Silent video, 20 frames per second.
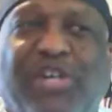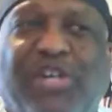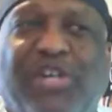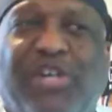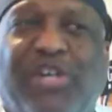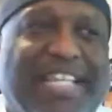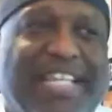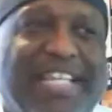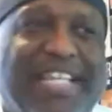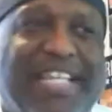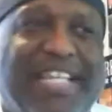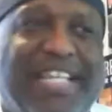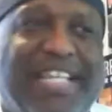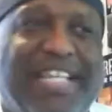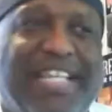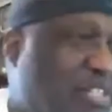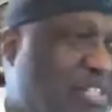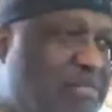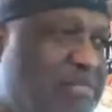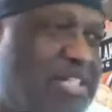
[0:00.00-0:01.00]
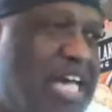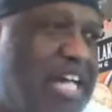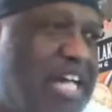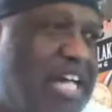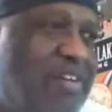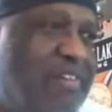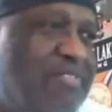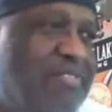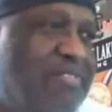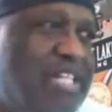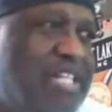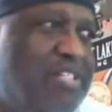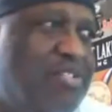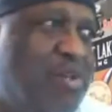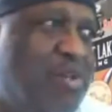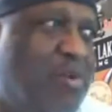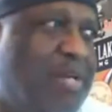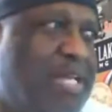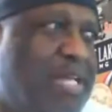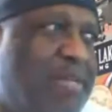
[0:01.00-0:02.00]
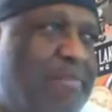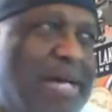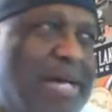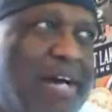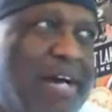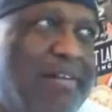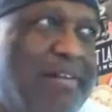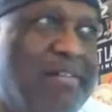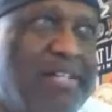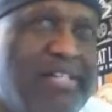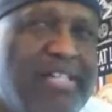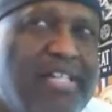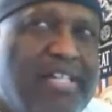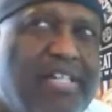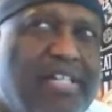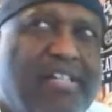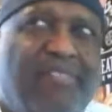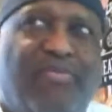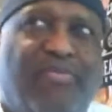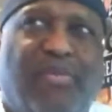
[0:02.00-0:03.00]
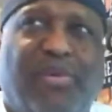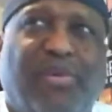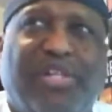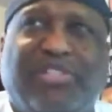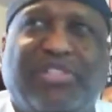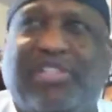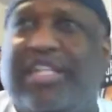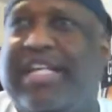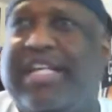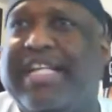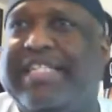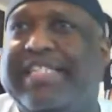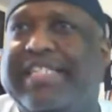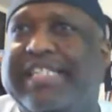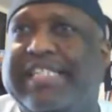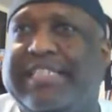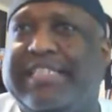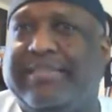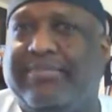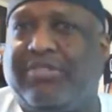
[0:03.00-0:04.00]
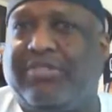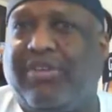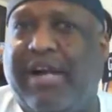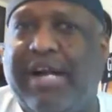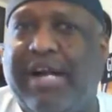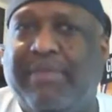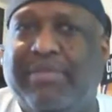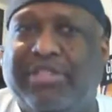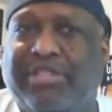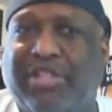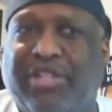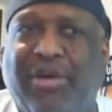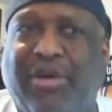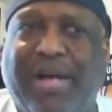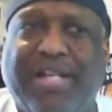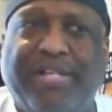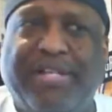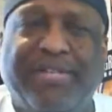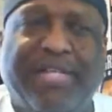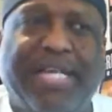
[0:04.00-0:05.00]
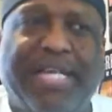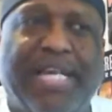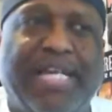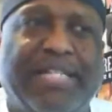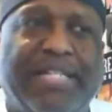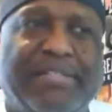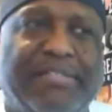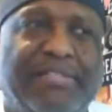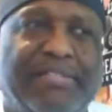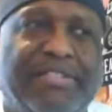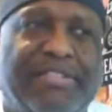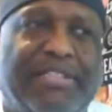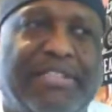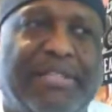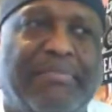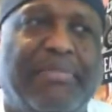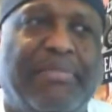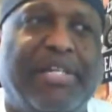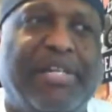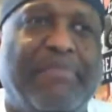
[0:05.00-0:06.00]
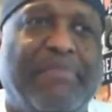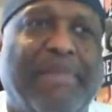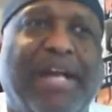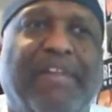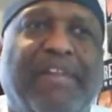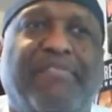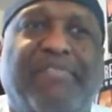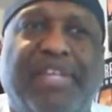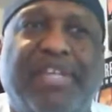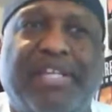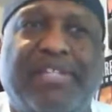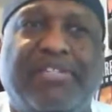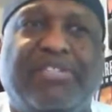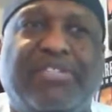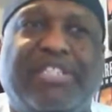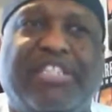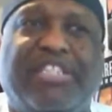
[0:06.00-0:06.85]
I think on the YouTube channel, it's only about 419 subscribers. Although I do get some good amount of views.